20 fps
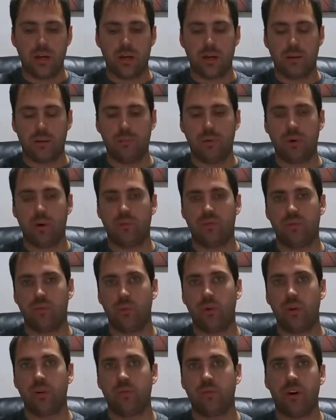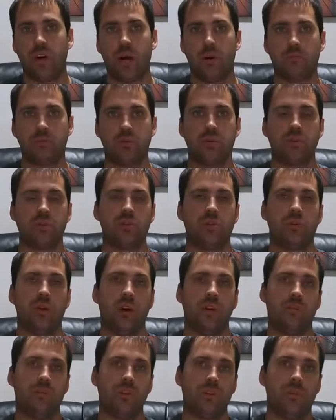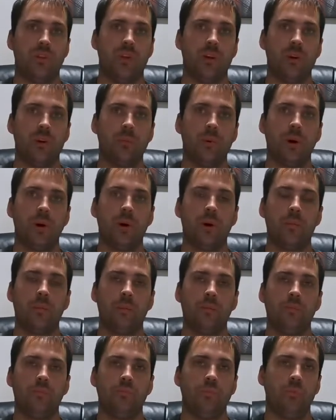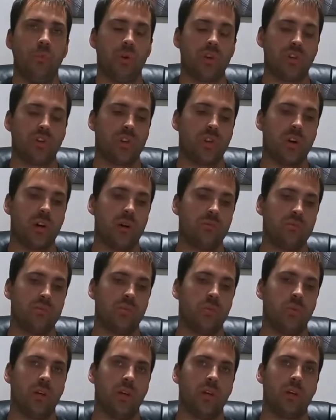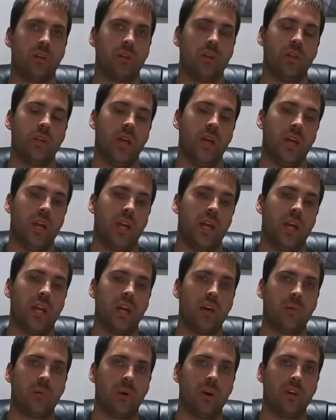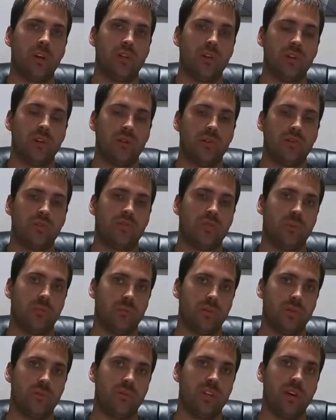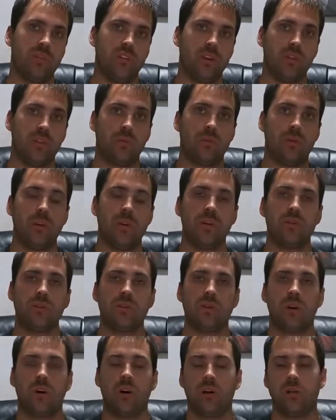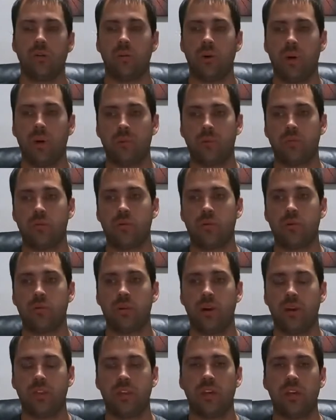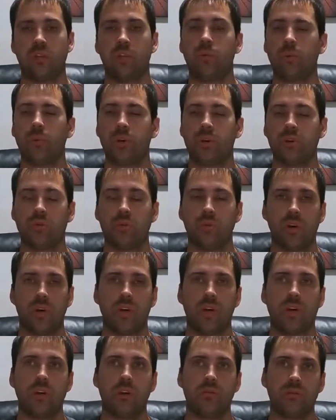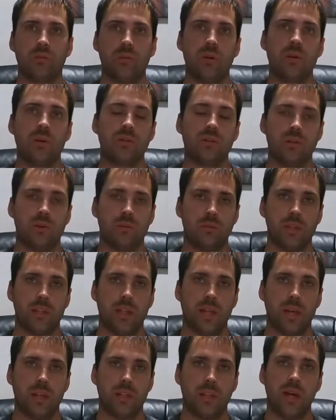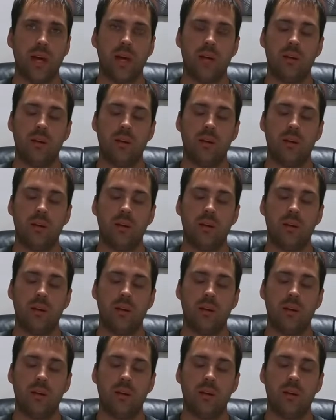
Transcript: you have 3 different options. You have the Thunderbird, which comes with gear ratios from 273s all the way up to, I think, 323s, something like that.